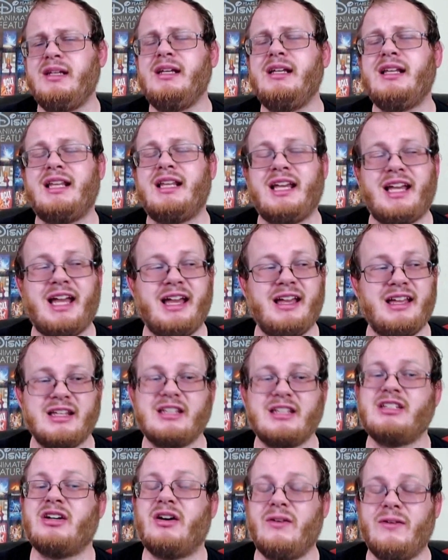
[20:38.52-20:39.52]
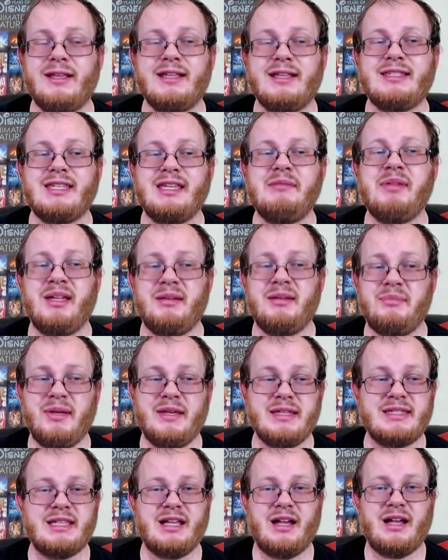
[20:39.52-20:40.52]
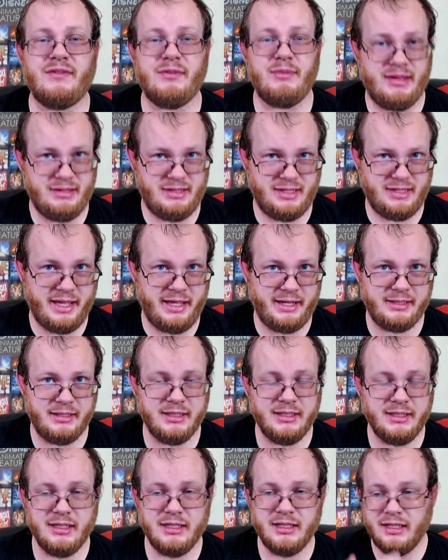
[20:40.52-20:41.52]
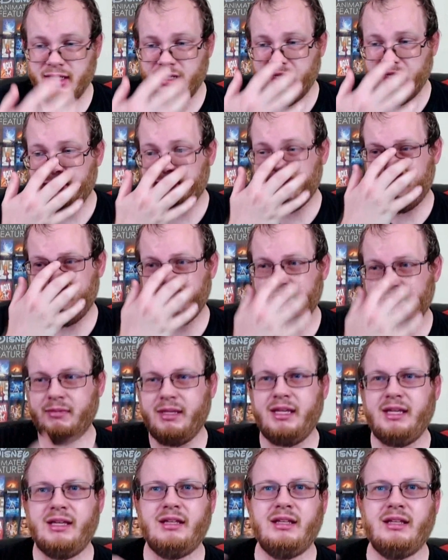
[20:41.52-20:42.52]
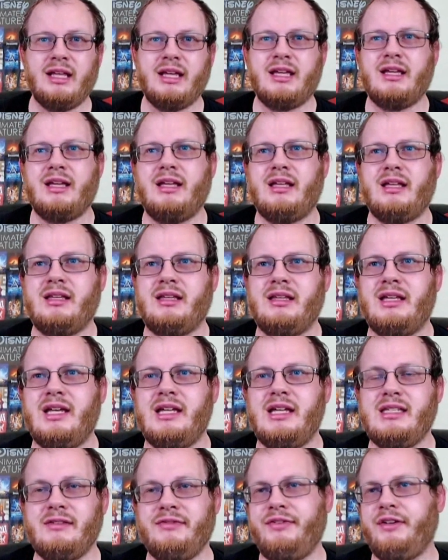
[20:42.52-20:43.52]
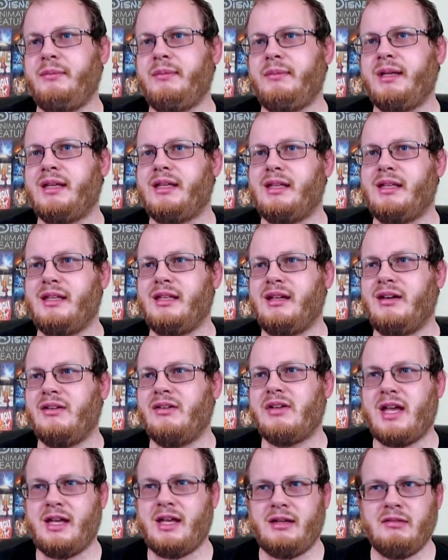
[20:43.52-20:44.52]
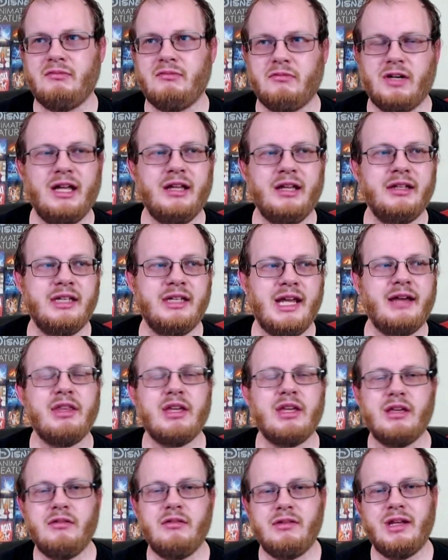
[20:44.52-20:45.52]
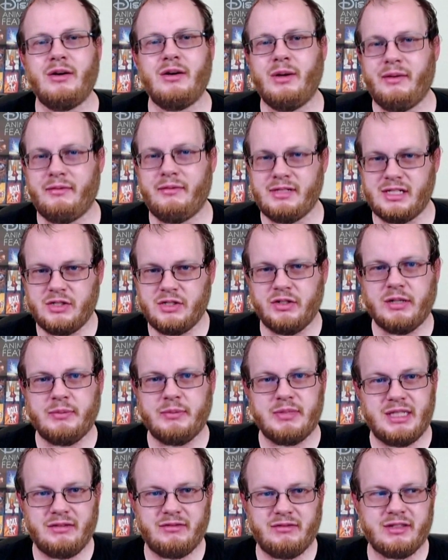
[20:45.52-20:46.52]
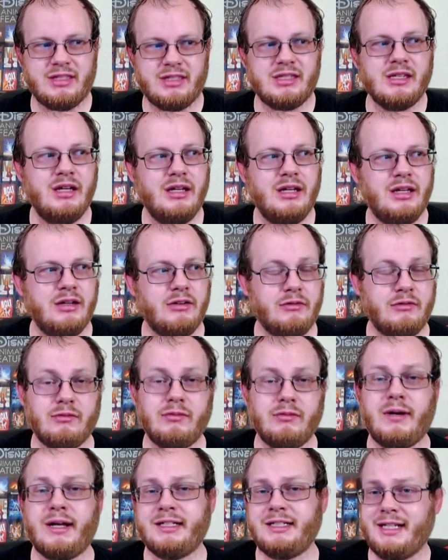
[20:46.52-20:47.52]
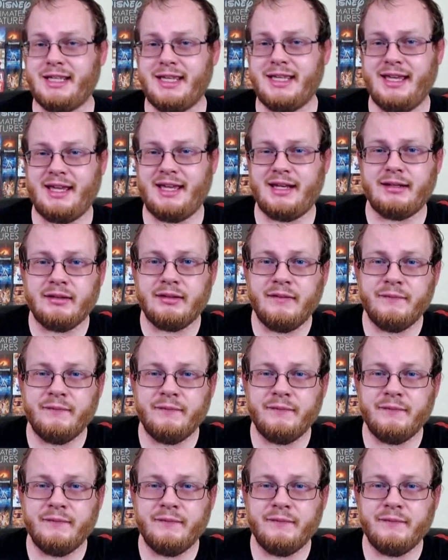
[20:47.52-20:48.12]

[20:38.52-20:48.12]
Like, I can totally see being pissed off about that. But to me, like, it's a film like, okay, well, now that you know it was a dream sequence, watch it again.